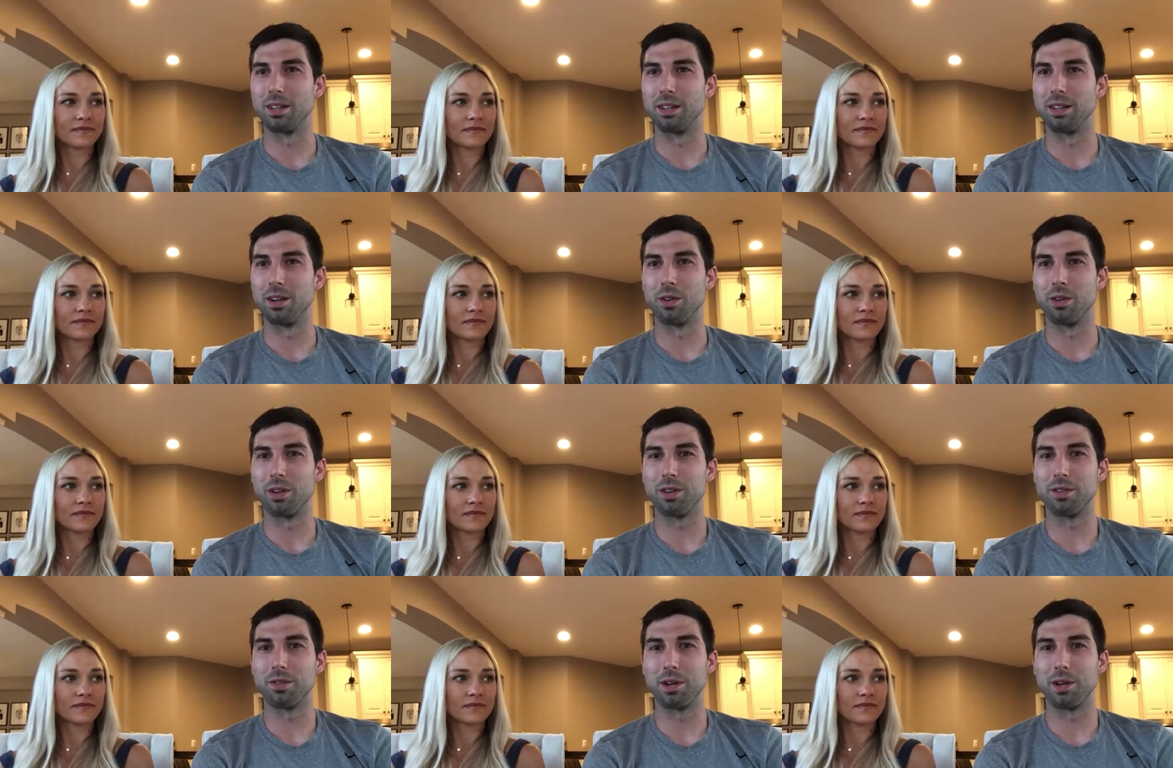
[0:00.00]
Speaker 1: You know,
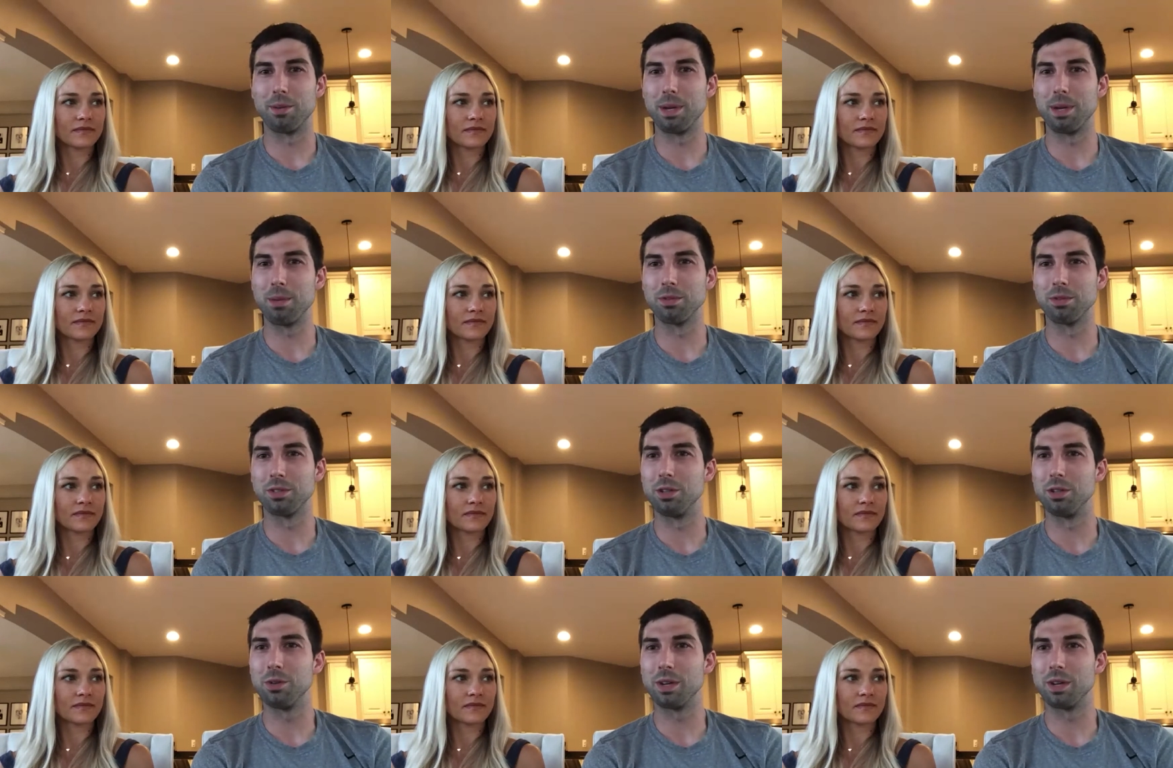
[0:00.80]
they're they're people
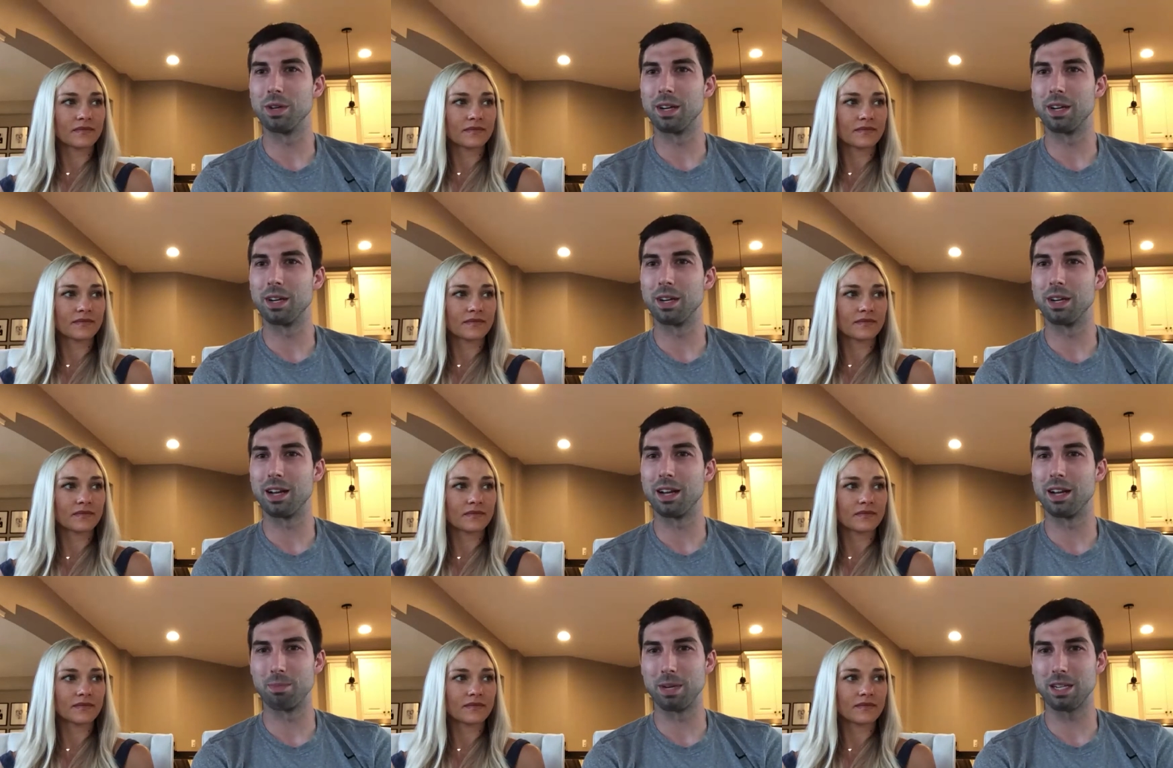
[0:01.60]
too, and
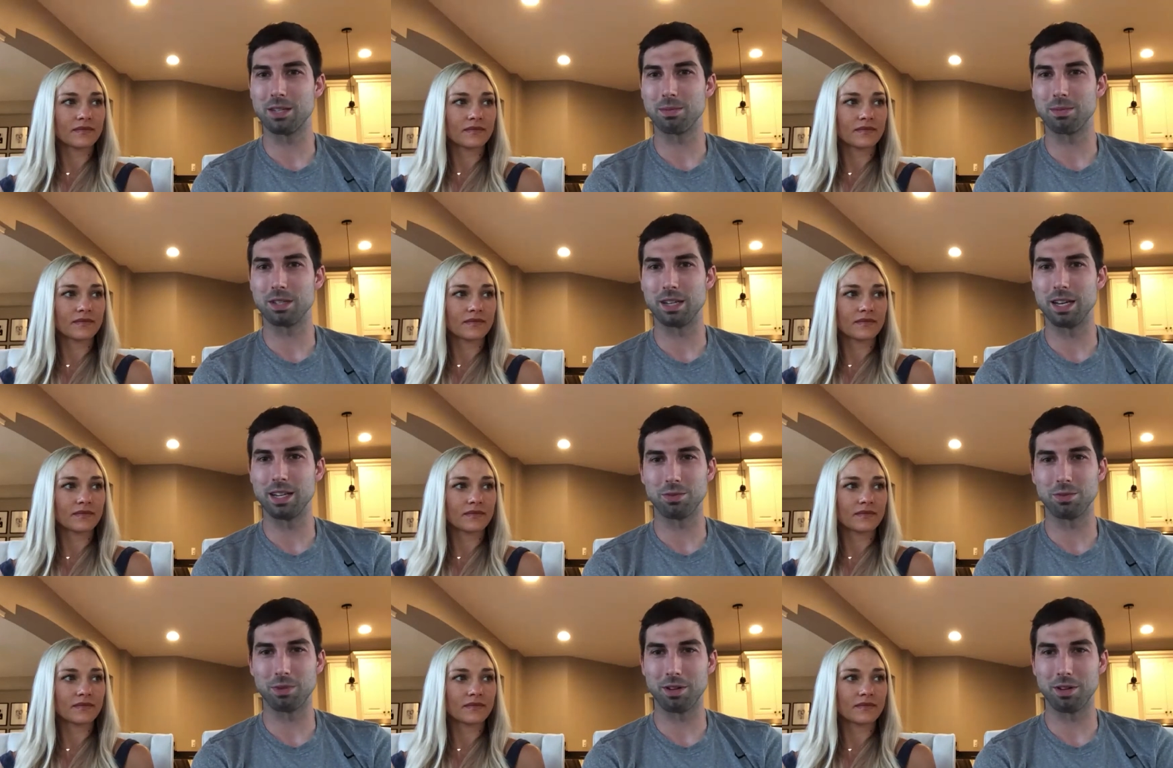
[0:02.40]
everyone makes
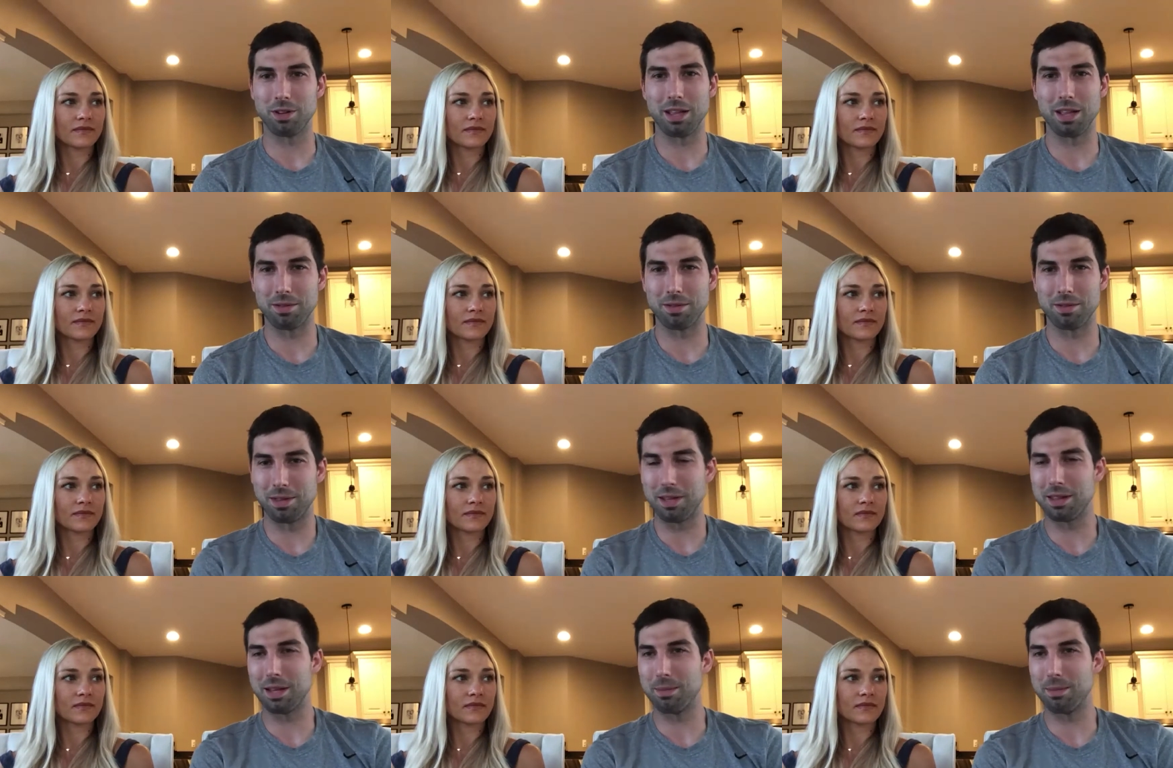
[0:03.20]
mistakes, whether they
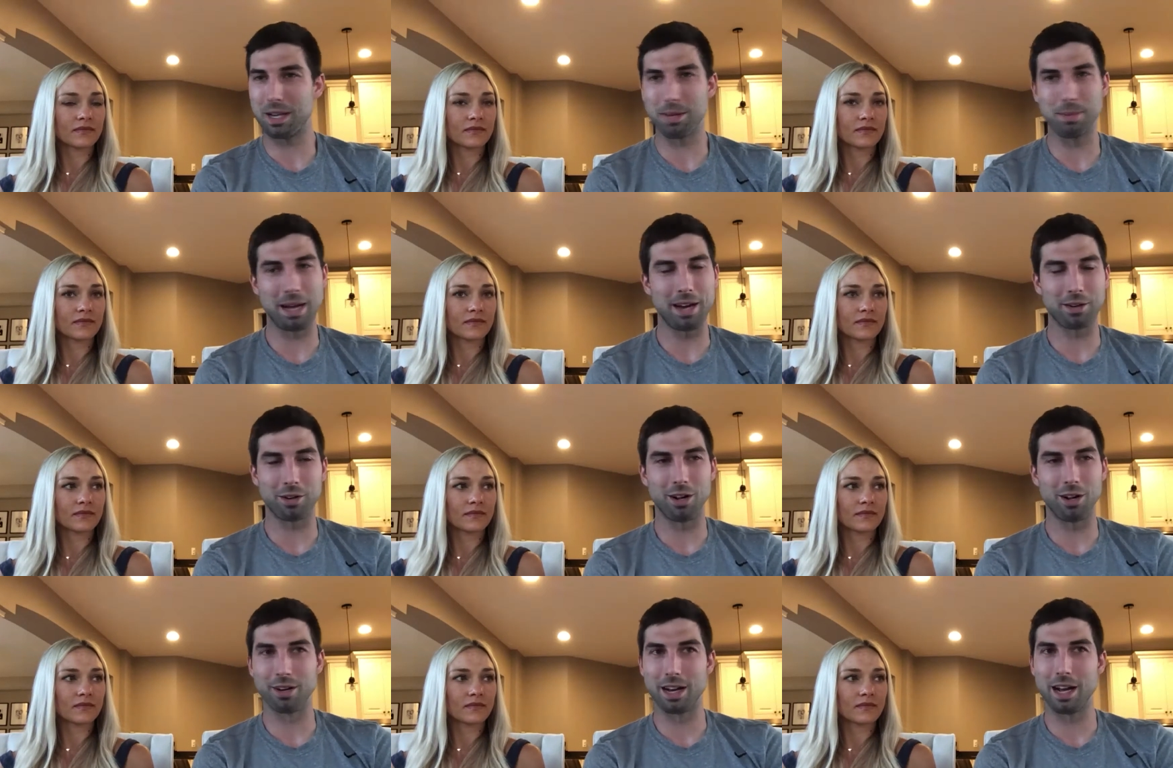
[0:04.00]
think they make a bad
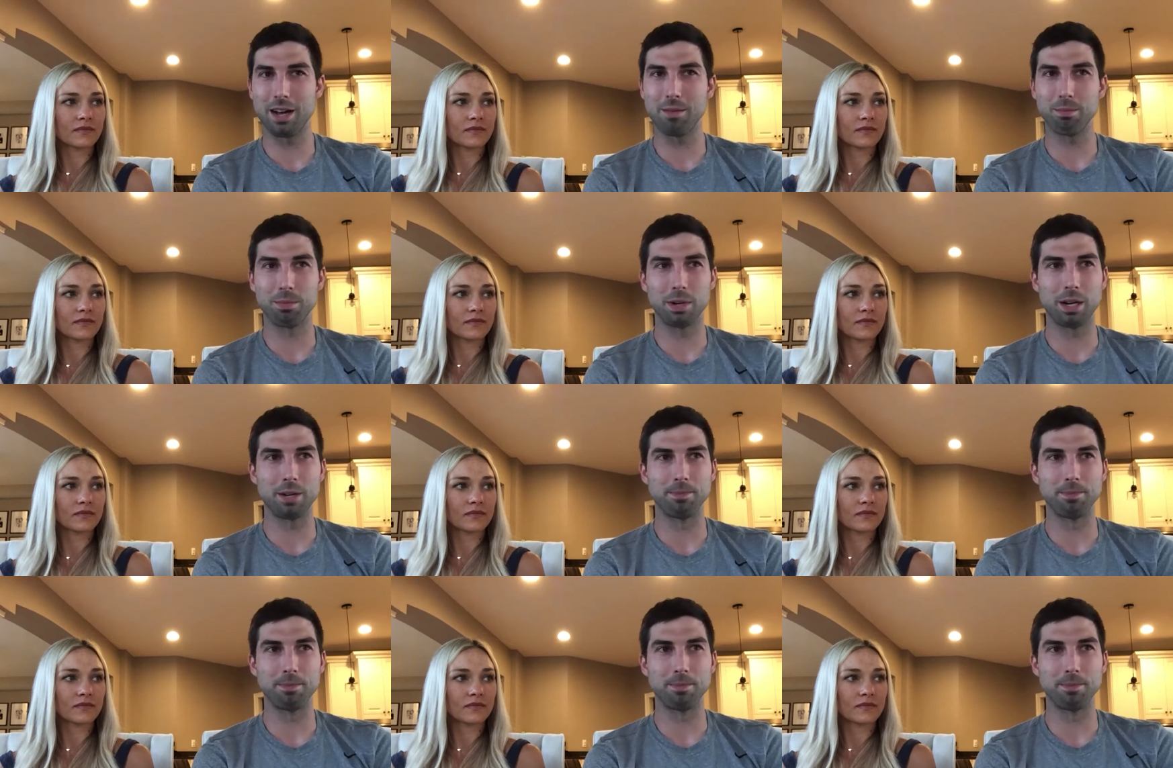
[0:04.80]
call or not. But